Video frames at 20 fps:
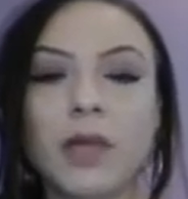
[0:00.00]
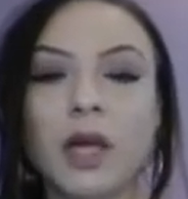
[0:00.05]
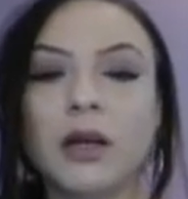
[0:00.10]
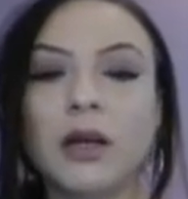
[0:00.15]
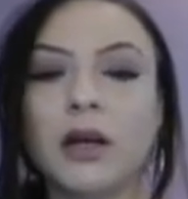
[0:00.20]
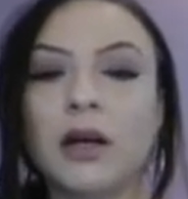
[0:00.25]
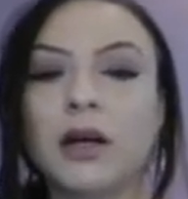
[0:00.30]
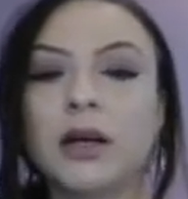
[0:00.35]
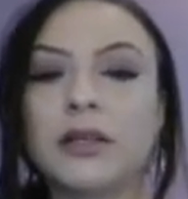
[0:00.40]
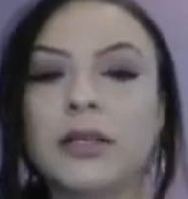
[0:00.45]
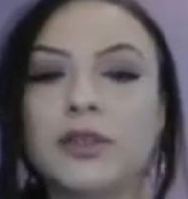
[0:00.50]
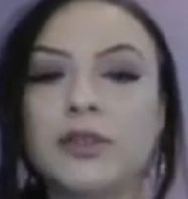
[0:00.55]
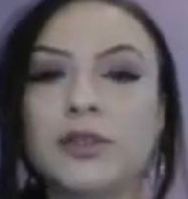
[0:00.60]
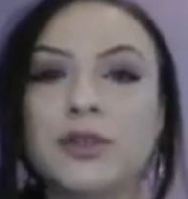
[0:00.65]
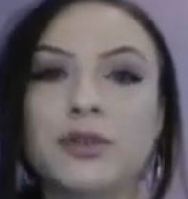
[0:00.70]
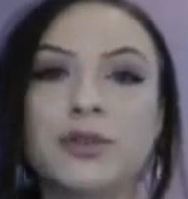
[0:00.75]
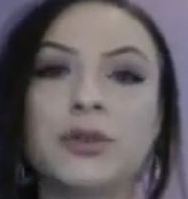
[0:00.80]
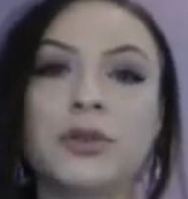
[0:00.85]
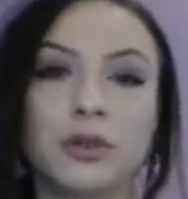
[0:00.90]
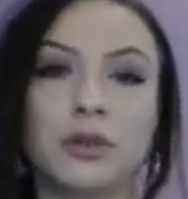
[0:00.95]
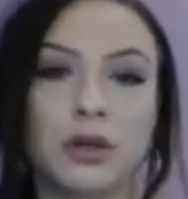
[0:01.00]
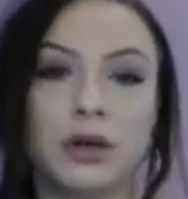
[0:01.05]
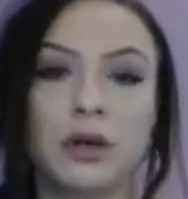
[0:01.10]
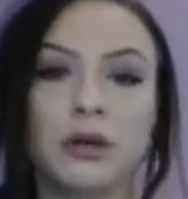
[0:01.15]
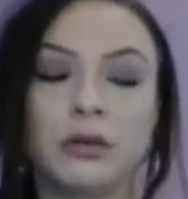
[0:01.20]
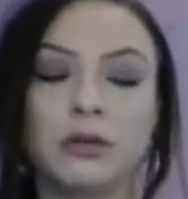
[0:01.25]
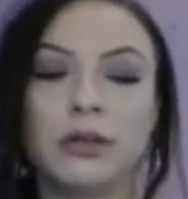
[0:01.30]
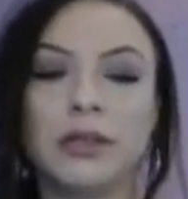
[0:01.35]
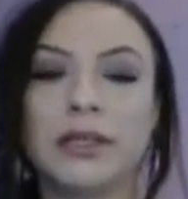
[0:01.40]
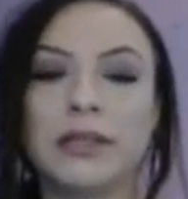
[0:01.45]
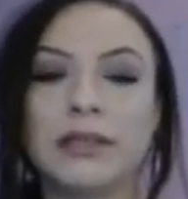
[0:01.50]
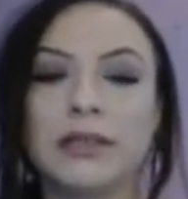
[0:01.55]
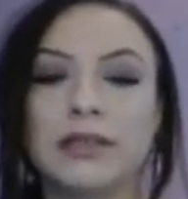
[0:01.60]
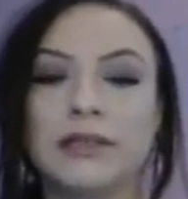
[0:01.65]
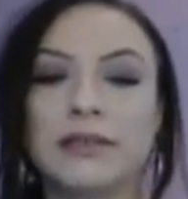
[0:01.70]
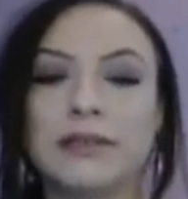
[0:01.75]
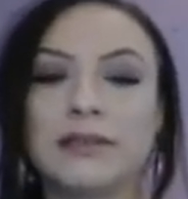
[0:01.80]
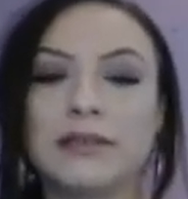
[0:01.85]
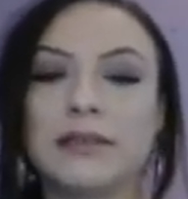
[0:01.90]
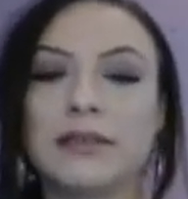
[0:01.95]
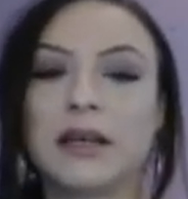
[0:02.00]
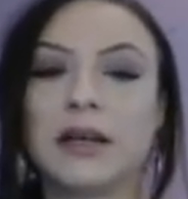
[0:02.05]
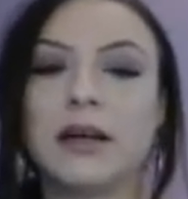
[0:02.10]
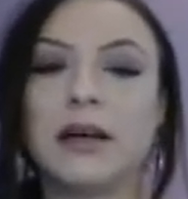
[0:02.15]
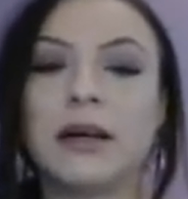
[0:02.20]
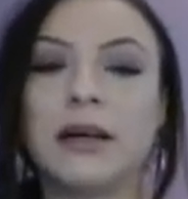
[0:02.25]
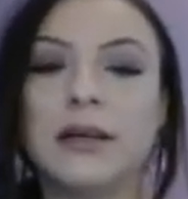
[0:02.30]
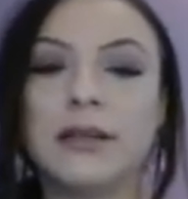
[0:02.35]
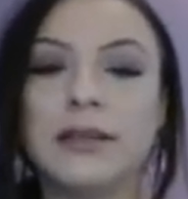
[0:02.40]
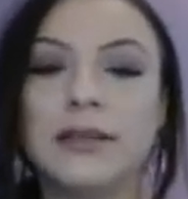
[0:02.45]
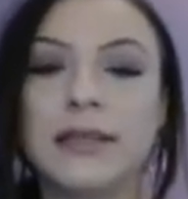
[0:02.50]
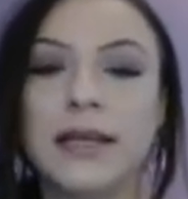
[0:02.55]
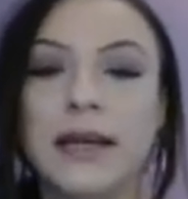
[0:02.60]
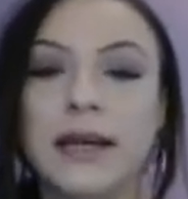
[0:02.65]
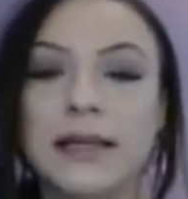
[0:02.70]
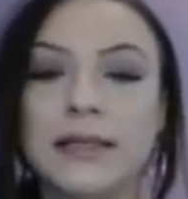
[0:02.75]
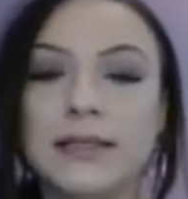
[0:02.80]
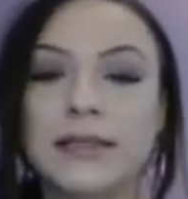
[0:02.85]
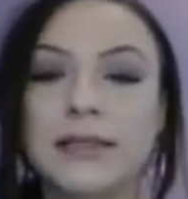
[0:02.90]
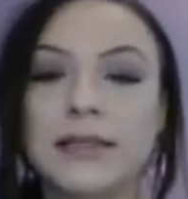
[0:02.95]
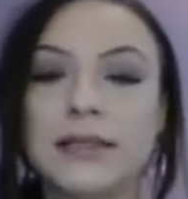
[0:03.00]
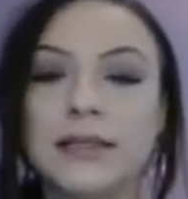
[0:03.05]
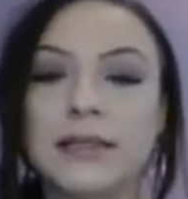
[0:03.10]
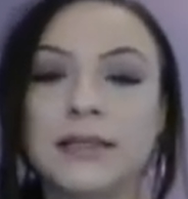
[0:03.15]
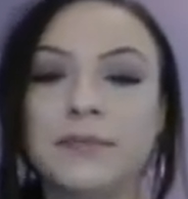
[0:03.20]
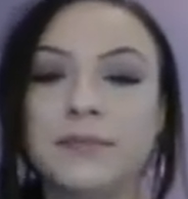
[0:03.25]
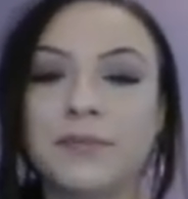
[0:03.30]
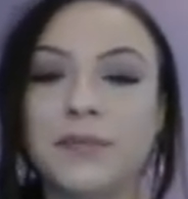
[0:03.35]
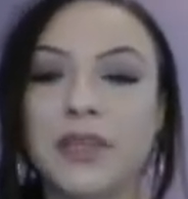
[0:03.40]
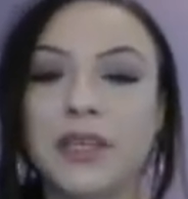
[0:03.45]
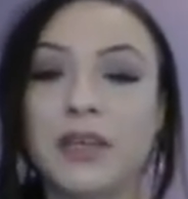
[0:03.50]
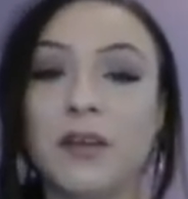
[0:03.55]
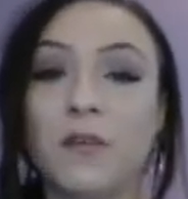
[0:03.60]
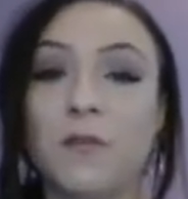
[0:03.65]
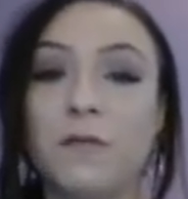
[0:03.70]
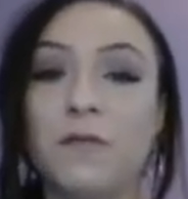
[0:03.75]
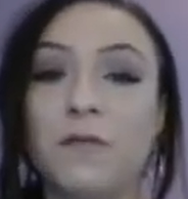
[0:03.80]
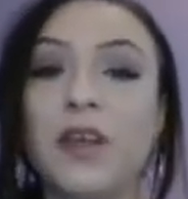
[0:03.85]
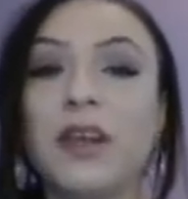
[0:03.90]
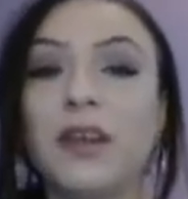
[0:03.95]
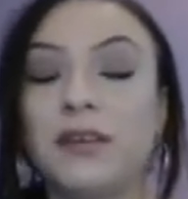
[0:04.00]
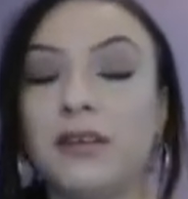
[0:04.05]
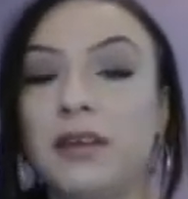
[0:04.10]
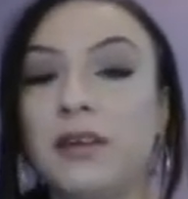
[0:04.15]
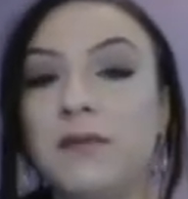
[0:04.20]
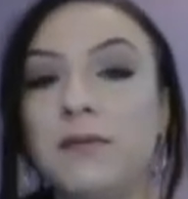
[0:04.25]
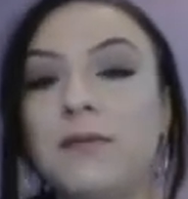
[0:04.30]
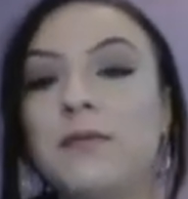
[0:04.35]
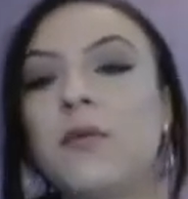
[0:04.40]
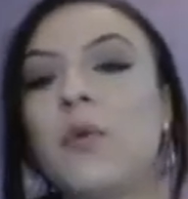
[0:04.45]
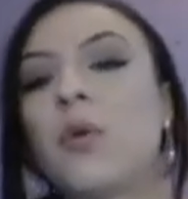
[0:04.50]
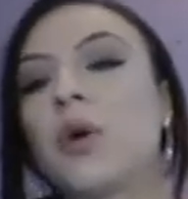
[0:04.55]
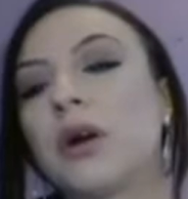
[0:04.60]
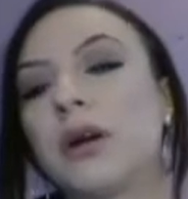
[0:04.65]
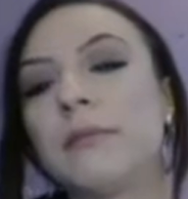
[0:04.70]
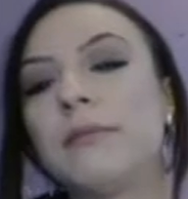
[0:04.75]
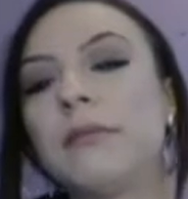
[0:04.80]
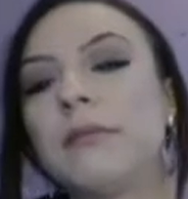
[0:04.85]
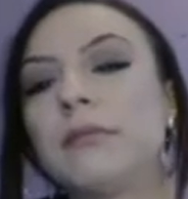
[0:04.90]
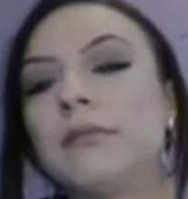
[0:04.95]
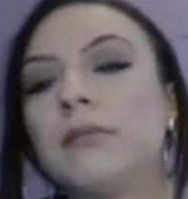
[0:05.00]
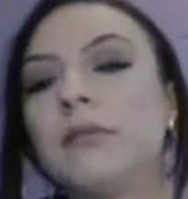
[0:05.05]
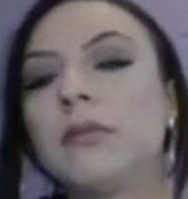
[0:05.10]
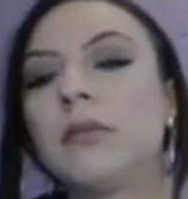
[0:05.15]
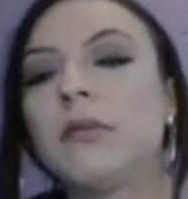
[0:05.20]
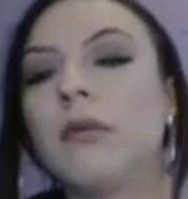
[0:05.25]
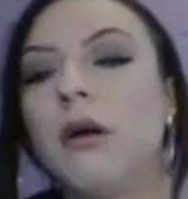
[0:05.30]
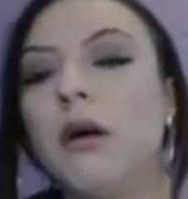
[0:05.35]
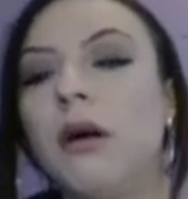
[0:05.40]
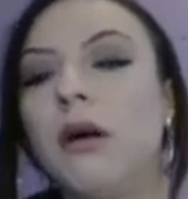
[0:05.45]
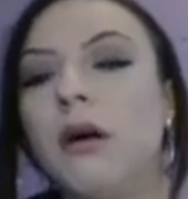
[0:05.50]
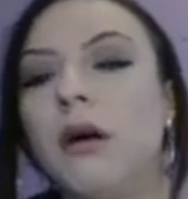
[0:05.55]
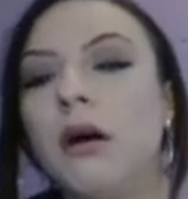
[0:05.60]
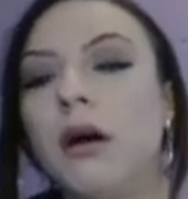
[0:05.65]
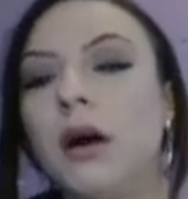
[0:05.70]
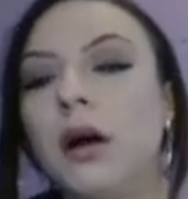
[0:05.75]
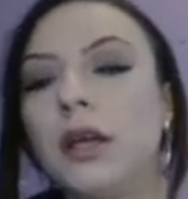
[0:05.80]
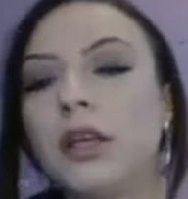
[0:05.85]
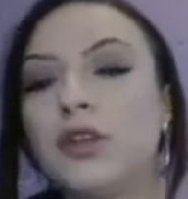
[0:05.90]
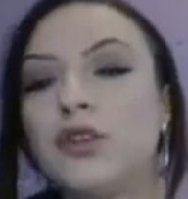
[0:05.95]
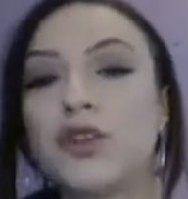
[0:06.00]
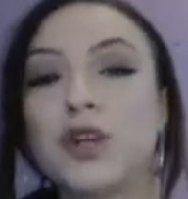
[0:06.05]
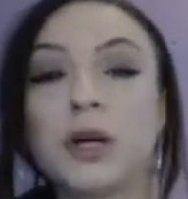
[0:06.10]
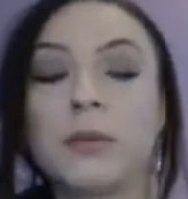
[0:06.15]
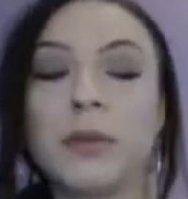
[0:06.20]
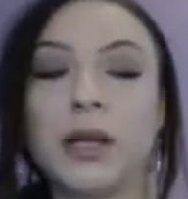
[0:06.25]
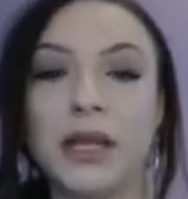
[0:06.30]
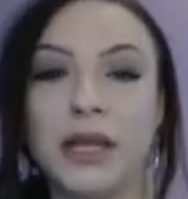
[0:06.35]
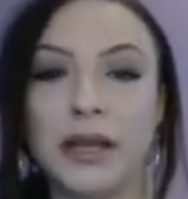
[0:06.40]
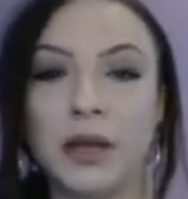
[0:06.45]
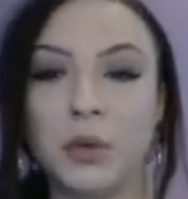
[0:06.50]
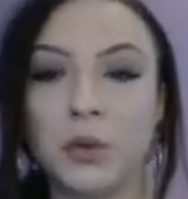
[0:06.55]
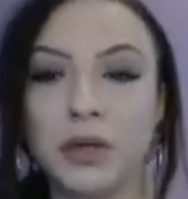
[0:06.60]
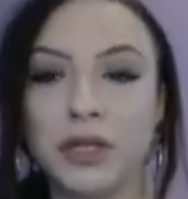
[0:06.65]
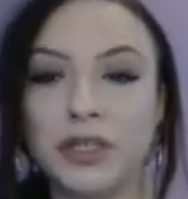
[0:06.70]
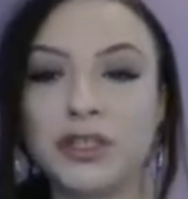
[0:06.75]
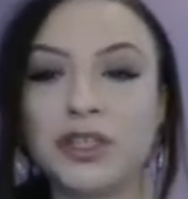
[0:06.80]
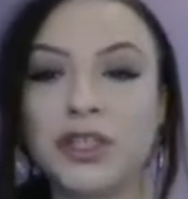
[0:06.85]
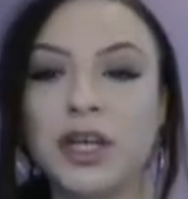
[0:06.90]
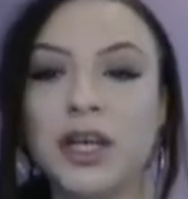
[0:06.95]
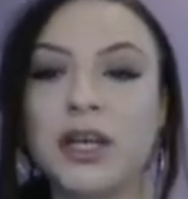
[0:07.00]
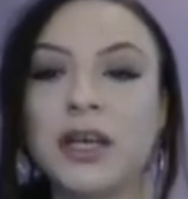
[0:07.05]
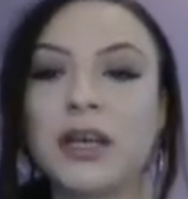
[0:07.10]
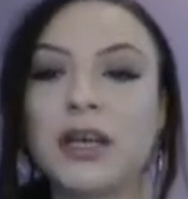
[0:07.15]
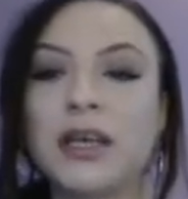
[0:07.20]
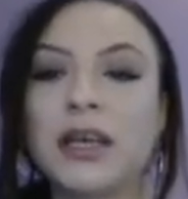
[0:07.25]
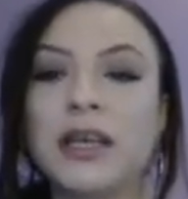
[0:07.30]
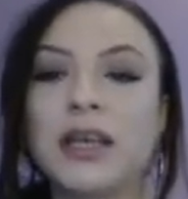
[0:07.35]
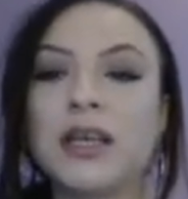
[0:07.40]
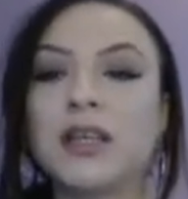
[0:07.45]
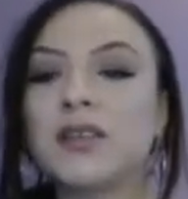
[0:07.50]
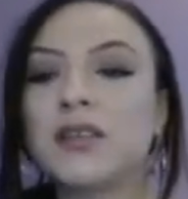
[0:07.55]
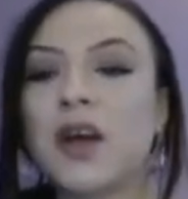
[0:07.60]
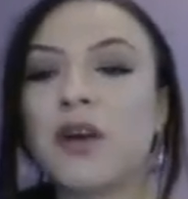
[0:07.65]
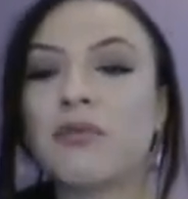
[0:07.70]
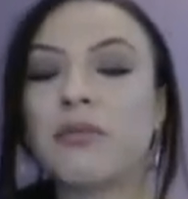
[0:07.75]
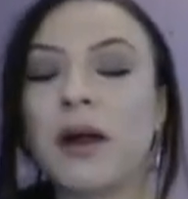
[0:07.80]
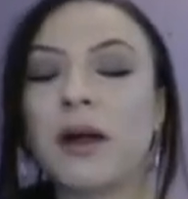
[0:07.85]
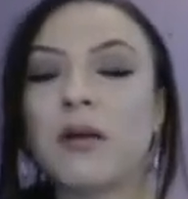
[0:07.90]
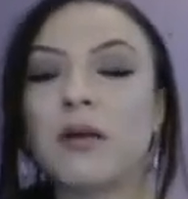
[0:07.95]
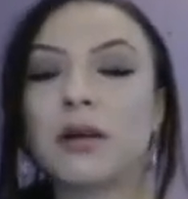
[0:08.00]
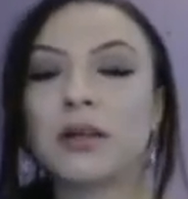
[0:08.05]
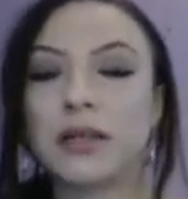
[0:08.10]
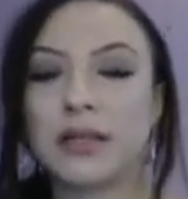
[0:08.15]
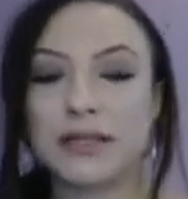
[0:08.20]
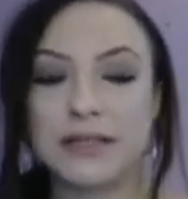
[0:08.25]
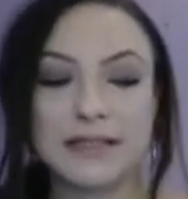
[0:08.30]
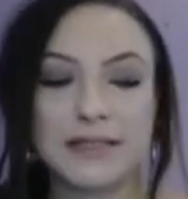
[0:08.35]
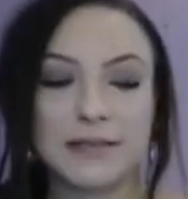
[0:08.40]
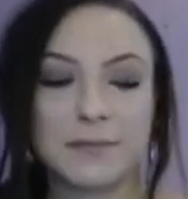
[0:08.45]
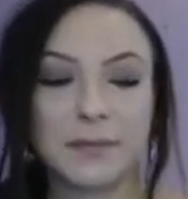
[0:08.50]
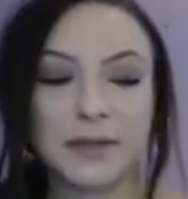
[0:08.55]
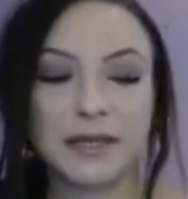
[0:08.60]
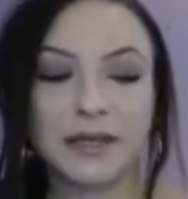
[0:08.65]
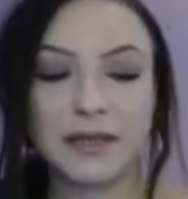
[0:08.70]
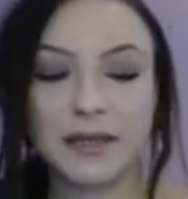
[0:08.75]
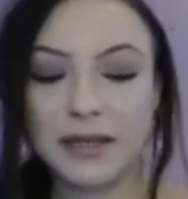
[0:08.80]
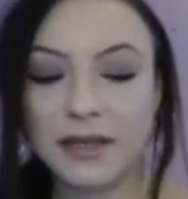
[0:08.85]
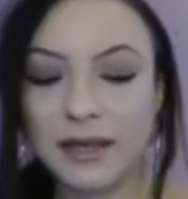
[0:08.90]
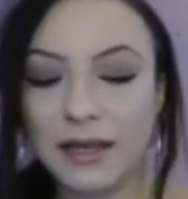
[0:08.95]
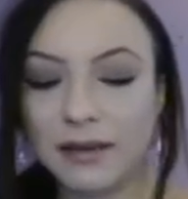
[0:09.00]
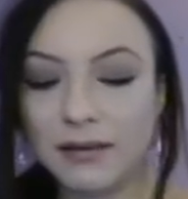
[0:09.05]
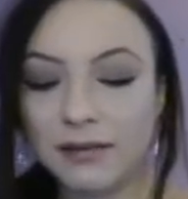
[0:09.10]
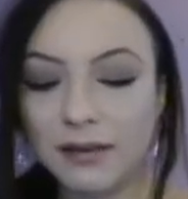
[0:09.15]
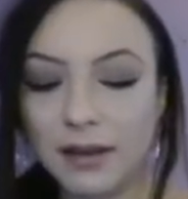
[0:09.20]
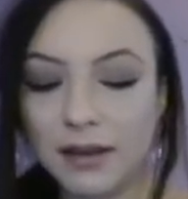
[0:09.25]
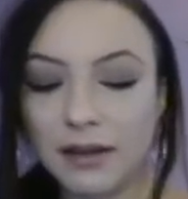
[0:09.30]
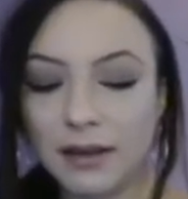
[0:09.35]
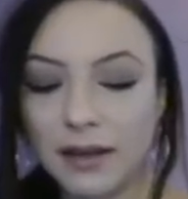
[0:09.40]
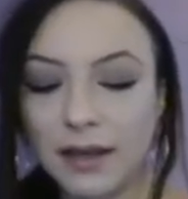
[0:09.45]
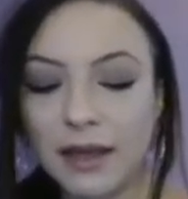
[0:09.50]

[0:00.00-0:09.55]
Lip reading: that you should know is that infinitive form in German language is recognized by the ending